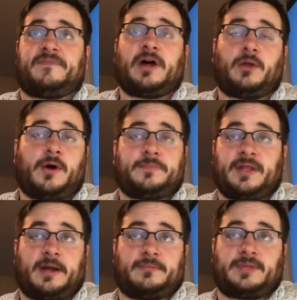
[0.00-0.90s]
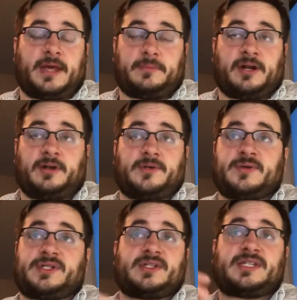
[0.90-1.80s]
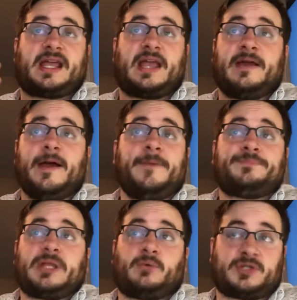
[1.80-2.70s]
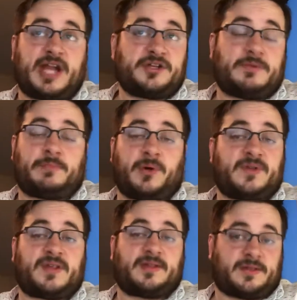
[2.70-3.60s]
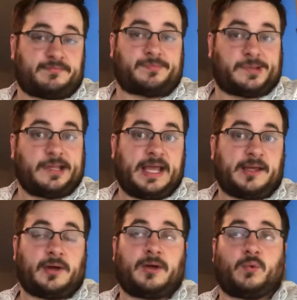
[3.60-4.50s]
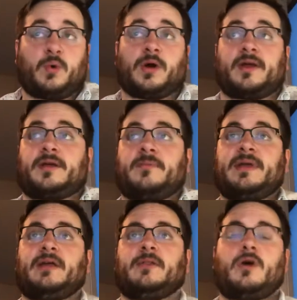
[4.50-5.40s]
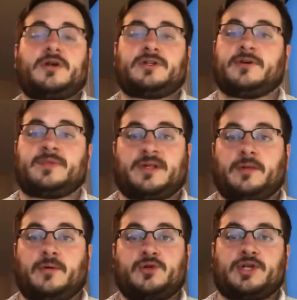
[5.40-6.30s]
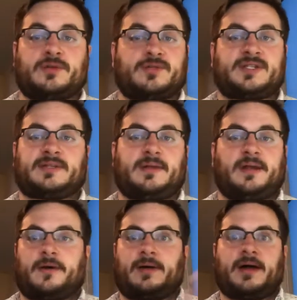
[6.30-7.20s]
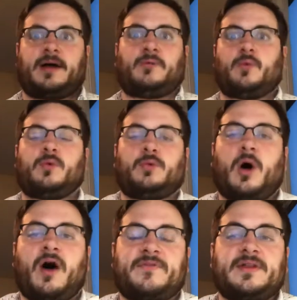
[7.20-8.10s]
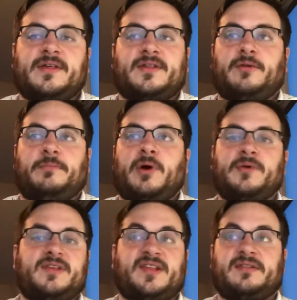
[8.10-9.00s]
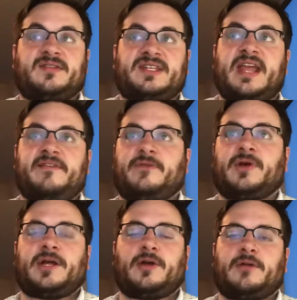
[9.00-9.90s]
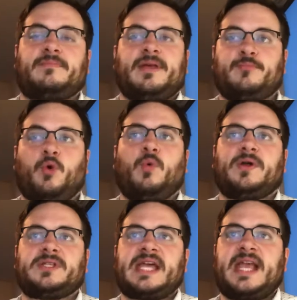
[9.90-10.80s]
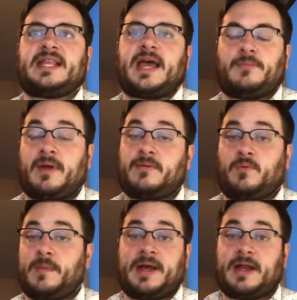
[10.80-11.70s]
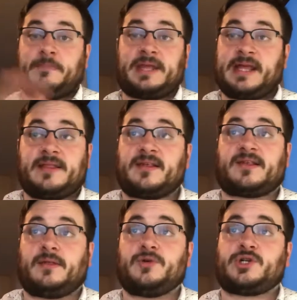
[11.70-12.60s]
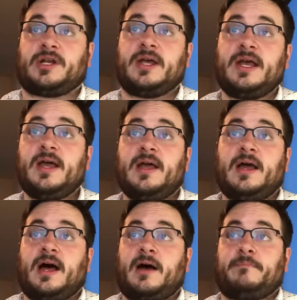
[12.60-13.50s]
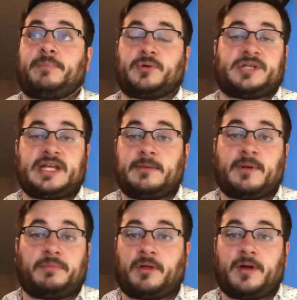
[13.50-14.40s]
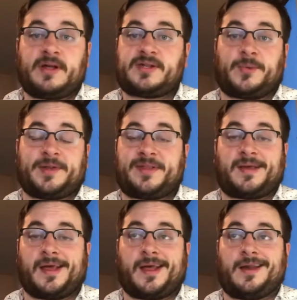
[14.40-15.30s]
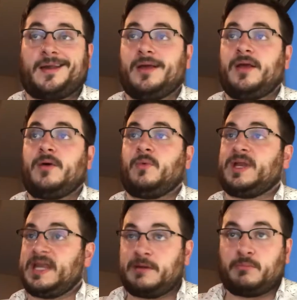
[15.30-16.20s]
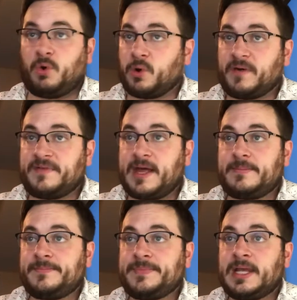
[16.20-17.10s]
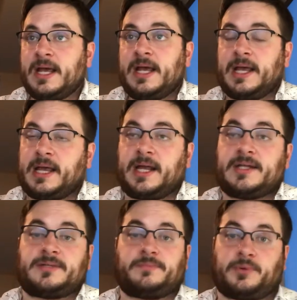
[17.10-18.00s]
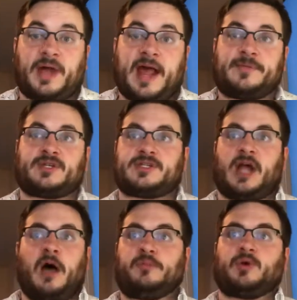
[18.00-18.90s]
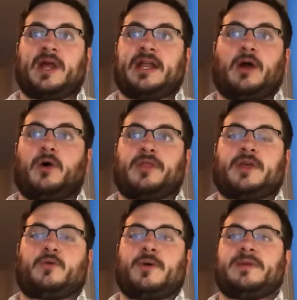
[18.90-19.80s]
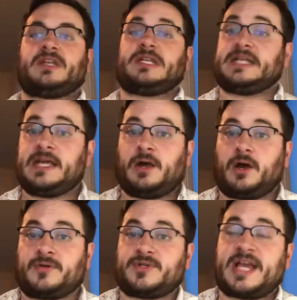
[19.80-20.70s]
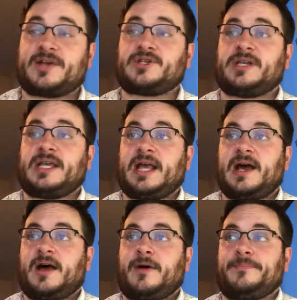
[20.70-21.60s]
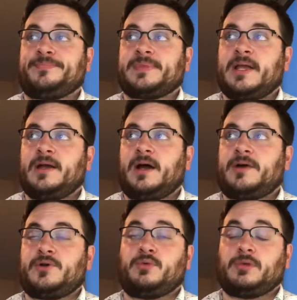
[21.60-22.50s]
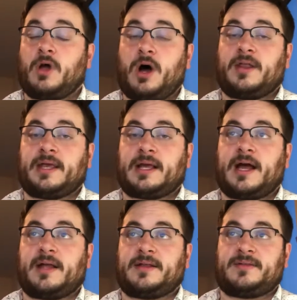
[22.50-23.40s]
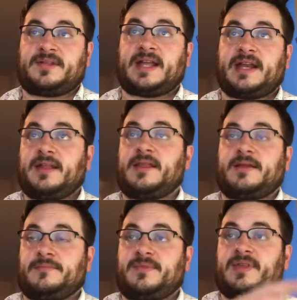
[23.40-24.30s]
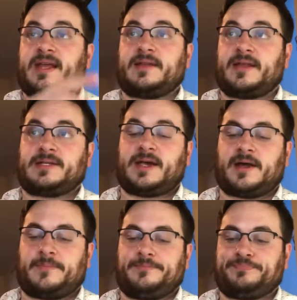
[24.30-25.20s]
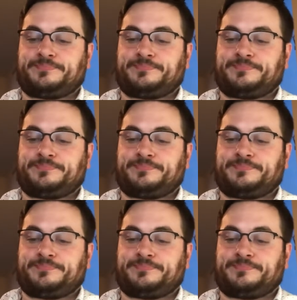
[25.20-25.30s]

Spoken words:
the follow-up that I'm gonna do is just say retention bonuses, they could work. It could be a long-term solution. Just, I will offer you this little bonus and stay for a year, and people will take that. We might not be in this solution. Per diem employees, once again, we need more of them, and perhaps just upgrading all the equipment to DR. There's actually a new law that got stated that said that